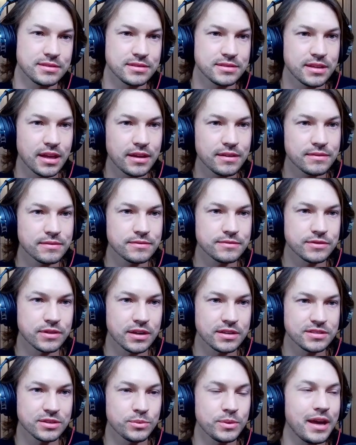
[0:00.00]
is done for
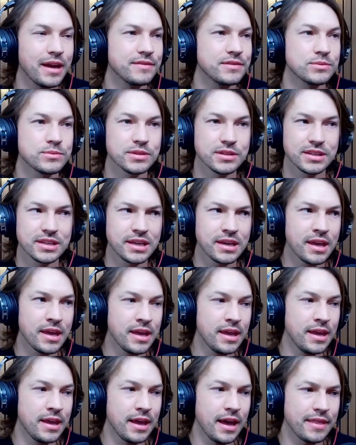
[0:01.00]
us. Like we haven't really,
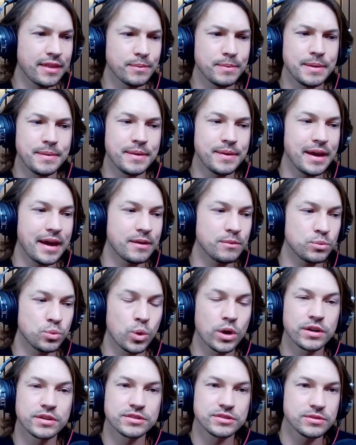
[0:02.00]
I think maybe we had
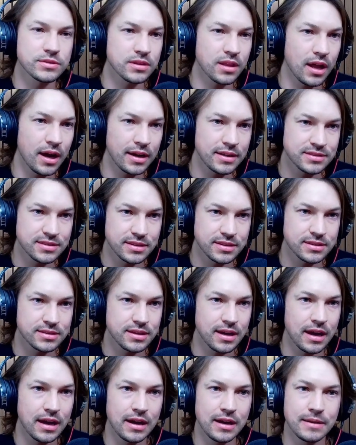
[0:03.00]
1 or 2 clients at the
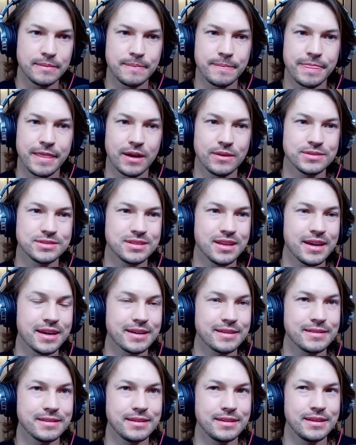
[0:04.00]
time. Wow. I was
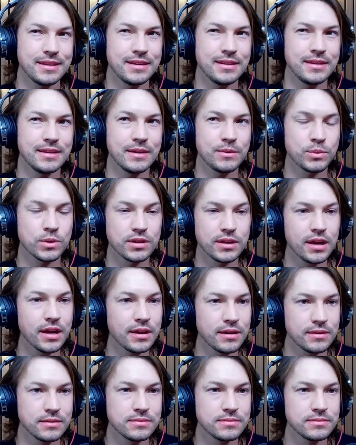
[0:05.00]
like, yeah, we're
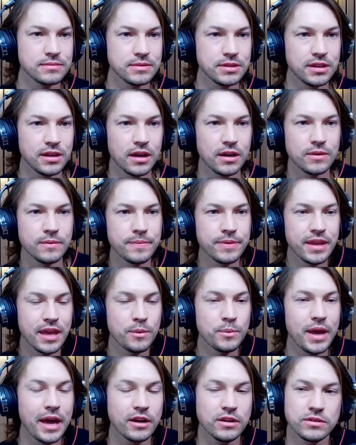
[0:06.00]
done. And
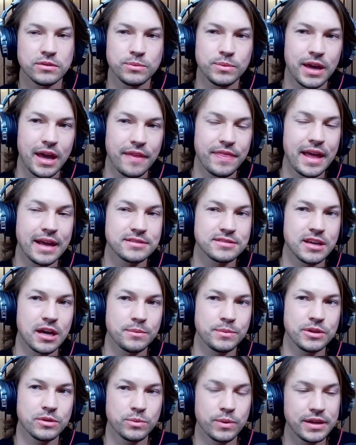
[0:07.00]
we at that time,
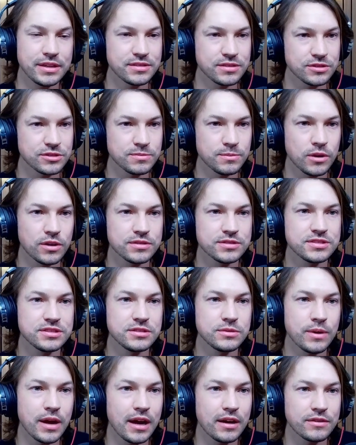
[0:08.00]
we'd raised a small
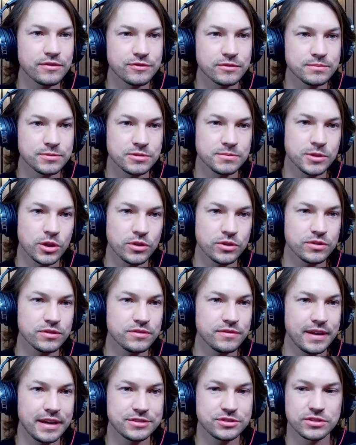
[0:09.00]
seed round from some local
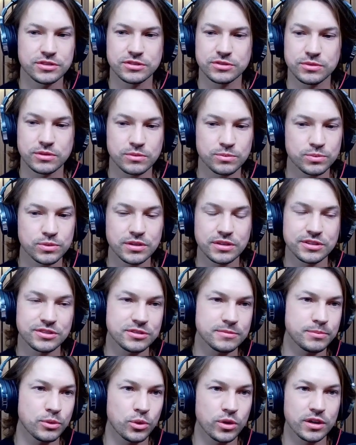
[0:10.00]
investors who were really
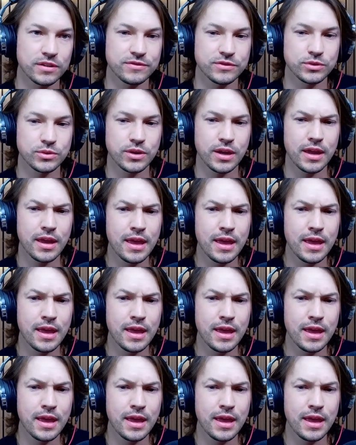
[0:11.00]
supportive through it.